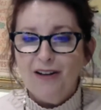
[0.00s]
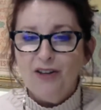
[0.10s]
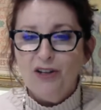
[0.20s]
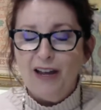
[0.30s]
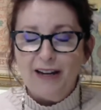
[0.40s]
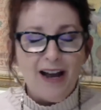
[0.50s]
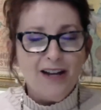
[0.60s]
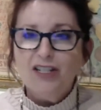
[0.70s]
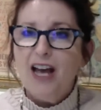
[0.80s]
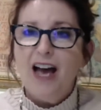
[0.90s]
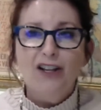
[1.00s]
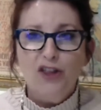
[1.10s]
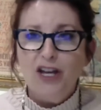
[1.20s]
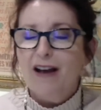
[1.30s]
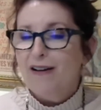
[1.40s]
The, like I just had a
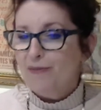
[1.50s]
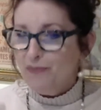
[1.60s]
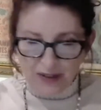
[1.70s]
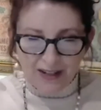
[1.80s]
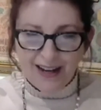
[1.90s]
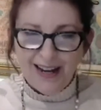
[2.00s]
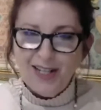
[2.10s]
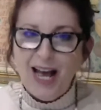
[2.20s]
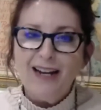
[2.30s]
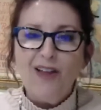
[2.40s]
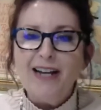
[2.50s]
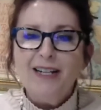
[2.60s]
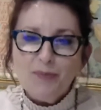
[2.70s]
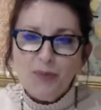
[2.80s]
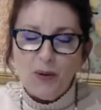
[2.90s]
th- uh, I just had a
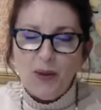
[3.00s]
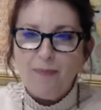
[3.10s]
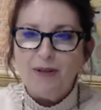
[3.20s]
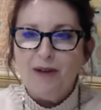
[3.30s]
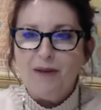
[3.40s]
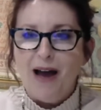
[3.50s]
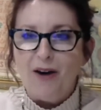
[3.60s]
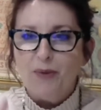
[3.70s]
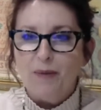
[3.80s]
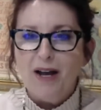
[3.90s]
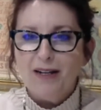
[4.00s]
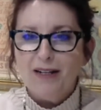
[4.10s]
lightning bolt happen in my mouth. I'm not awesome.